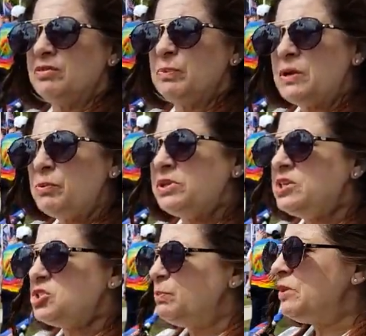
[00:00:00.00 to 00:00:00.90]
People
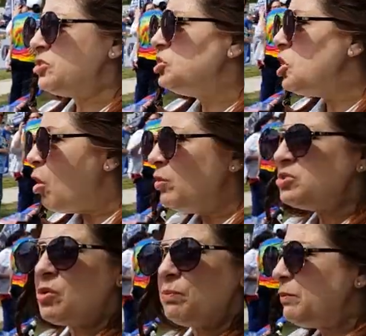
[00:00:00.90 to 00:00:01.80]
need to know
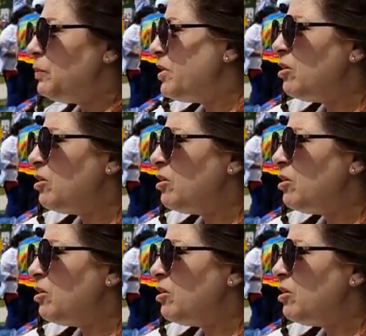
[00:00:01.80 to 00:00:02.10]
what's people